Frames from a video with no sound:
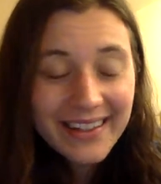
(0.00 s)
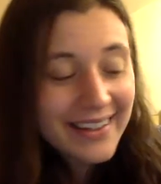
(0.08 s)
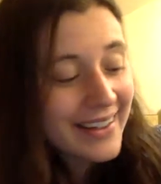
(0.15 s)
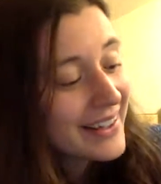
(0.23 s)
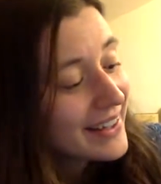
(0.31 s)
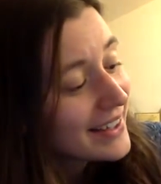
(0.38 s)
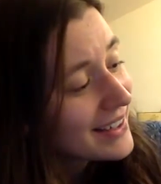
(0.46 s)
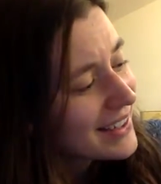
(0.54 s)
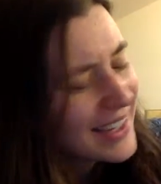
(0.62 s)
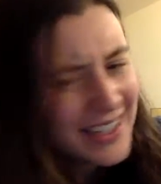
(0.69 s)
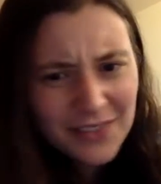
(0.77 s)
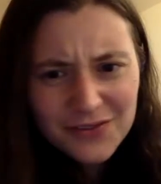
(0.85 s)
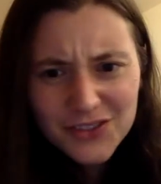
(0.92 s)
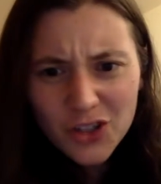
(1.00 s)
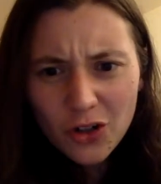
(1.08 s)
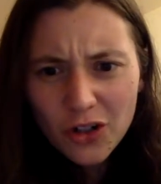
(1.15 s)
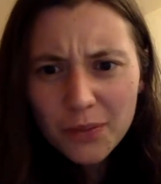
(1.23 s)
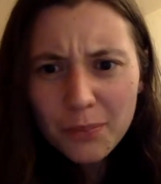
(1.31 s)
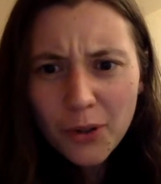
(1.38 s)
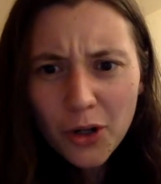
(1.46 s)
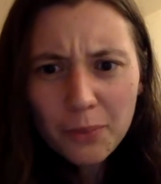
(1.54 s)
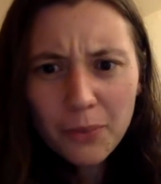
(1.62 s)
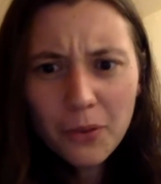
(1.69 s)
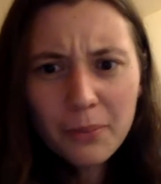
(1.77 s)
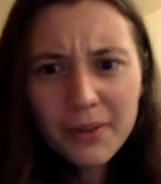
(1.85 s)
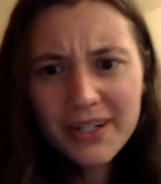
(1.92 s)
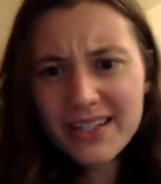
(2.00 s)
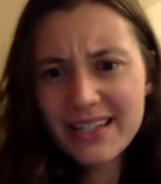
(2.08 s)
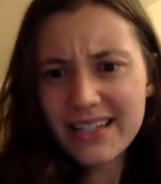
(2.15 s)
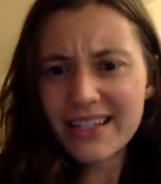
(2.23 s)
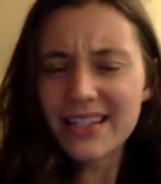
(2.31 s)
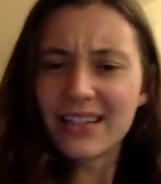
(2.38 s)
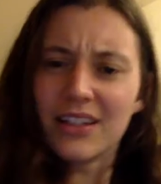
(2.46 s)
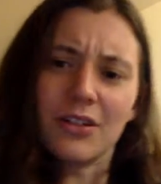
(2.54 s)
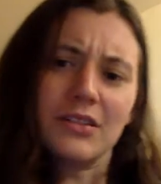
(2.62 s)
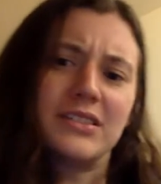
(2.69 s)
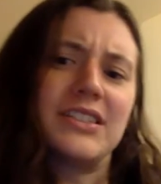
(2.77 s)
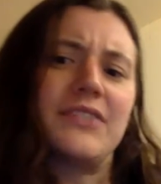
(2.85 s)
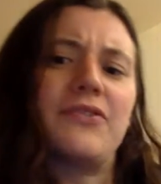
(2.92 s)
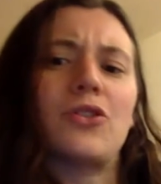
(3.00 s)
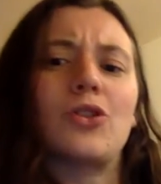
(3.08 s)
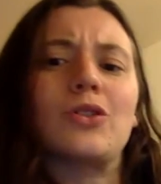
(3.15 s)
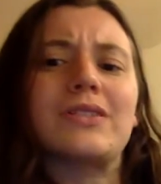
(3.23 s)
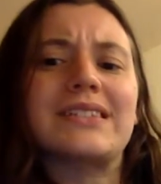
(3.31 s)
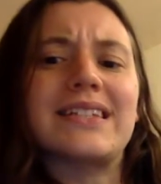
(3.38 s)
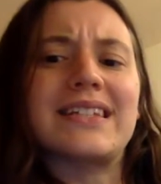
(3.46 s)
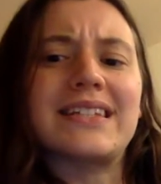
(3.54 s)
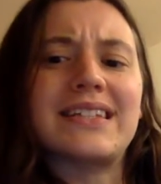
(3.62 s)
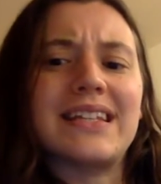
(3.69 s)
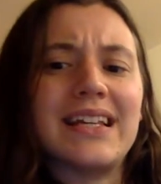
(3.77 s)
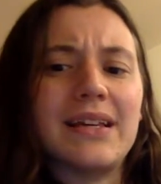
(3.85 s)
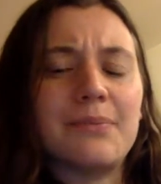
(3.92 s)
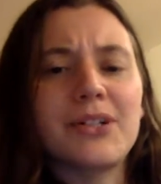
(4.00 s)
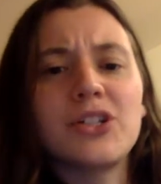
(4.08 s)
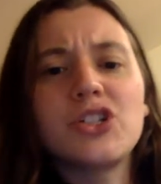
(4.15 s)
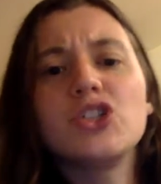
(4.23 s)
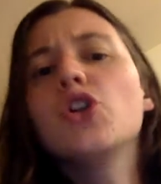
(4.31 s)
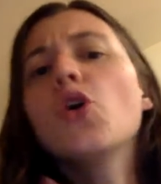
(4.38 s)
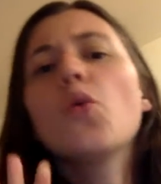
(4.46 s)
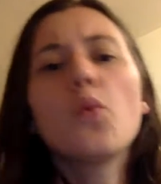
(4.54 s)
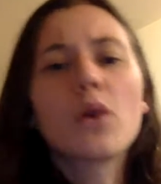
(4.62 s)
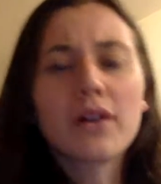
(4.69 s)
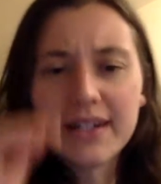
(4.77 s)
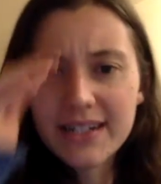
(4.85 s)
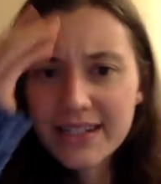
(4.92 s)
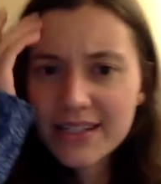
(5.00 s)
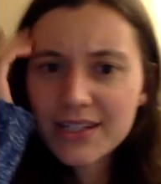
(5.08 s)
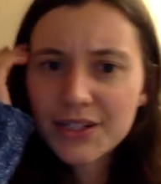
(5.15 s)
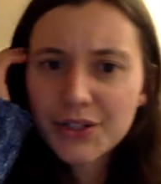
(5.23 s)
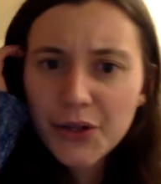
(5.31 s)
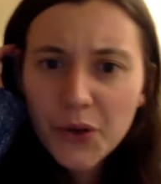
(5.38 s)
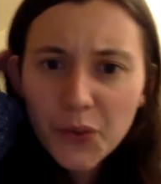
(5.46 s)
kind of dark purple, but it's a little difficult to see, but no worries.